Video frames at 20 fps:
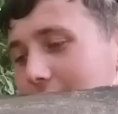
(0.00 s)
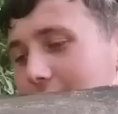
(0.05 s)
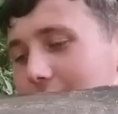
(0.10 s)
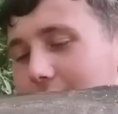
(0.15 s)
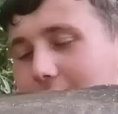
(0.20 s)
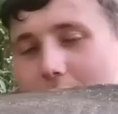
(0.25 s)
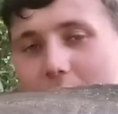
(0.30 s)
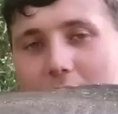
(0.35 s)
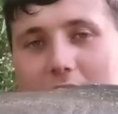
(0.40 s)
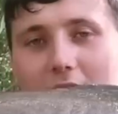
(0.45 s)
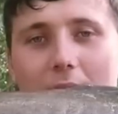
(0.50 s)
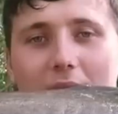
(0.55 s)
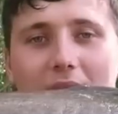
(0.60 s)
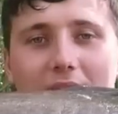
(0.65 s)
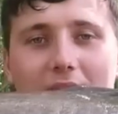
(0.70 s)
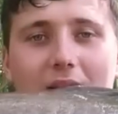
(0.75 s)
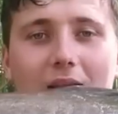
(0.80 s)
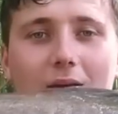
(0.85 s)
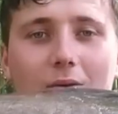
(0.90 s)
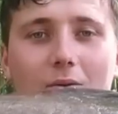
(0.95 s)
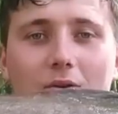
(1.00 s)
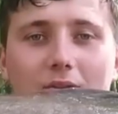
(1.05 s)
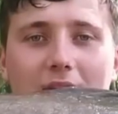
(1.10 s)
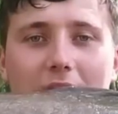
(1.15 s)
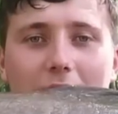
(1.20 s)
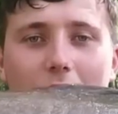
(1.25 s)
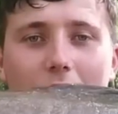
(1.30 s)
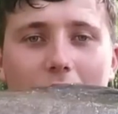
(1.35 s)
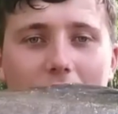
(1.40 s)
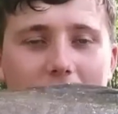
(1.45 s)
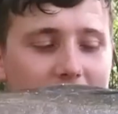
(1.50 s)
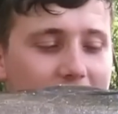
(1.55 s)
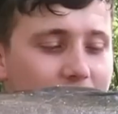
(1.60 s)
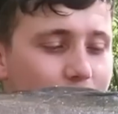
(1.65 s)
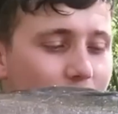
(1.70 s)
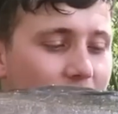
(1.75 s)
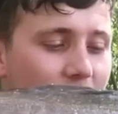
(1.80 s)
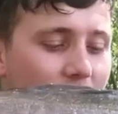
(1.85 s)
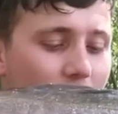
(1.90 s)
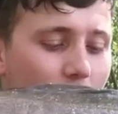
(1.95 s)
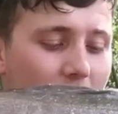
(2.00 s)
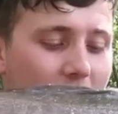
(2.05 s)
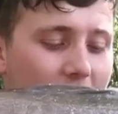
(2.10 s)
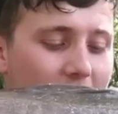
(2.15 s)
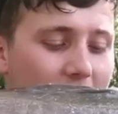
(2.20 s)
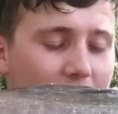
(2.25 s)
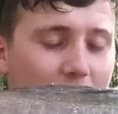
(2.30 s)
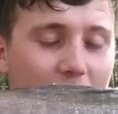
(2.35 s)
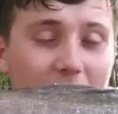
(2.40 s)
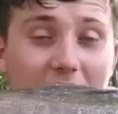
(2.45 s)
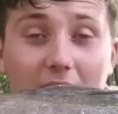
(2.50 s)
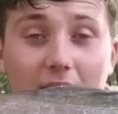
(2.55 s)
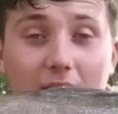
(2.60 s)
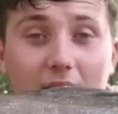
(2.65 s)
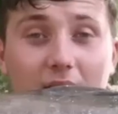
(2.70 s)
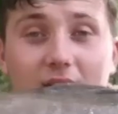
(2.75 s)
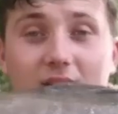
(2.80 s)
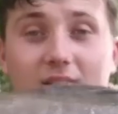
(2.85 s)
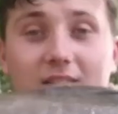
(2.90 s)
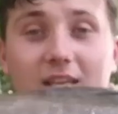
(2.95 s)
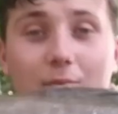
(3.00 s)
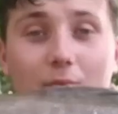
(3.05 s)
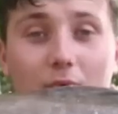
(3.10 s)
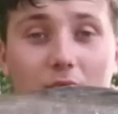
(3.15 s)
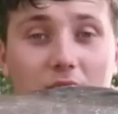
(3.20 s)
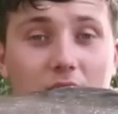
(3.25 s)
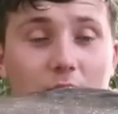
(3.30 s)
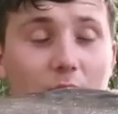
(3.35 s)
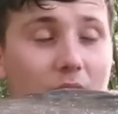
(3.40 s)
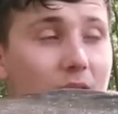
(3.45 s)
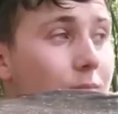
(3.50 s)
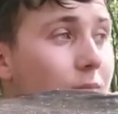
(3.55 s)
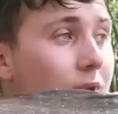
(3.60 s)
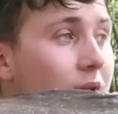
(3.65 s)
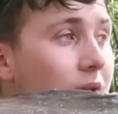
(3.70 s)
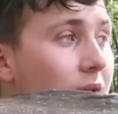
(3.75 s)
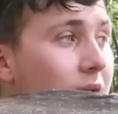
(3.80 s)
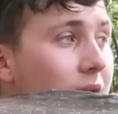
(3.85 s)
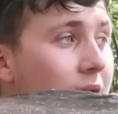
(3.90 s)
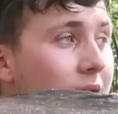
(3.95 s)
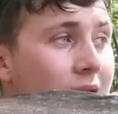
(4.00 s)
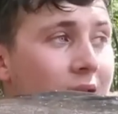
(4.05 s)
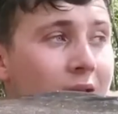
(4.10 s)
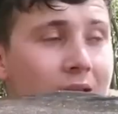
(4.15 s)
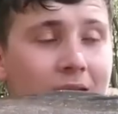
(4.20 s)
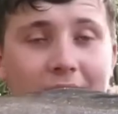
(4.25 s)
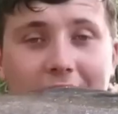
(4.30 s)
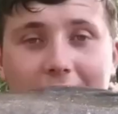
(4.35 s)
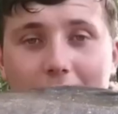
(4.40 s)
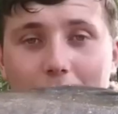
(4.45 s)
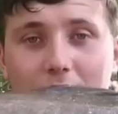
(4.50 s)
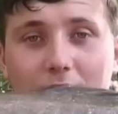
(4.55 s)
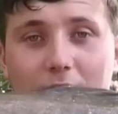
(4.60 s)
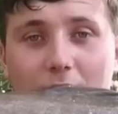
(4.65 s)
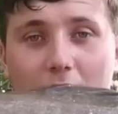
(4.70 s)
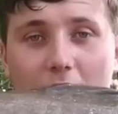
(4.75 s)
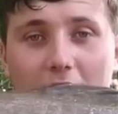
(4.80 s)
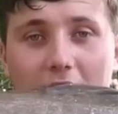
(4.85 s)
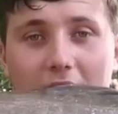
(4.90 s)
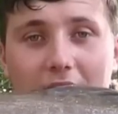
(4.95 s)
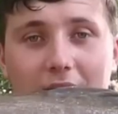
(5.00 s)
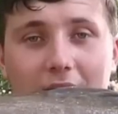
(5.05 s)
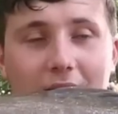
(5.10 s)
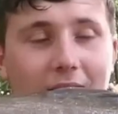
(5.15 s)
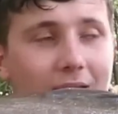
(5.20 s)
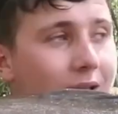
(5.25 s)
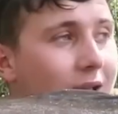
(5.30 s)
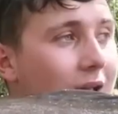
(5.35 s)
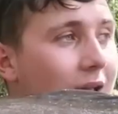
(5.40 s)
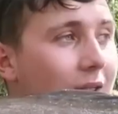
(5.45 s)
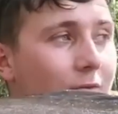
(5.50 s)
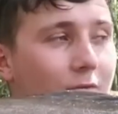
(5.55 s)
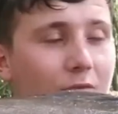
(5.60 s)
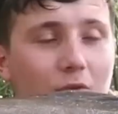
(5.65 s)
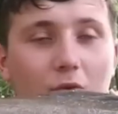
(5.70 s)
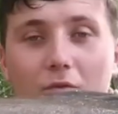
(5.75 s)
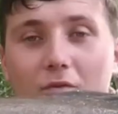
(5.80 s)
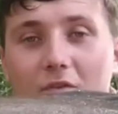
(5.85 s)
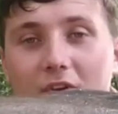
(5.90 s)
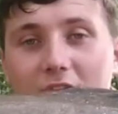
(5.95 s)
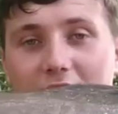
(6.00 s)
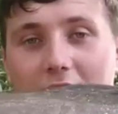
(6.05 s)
and come down here to finish off with my first ever 30 pound Oxlease carp. That was an absolute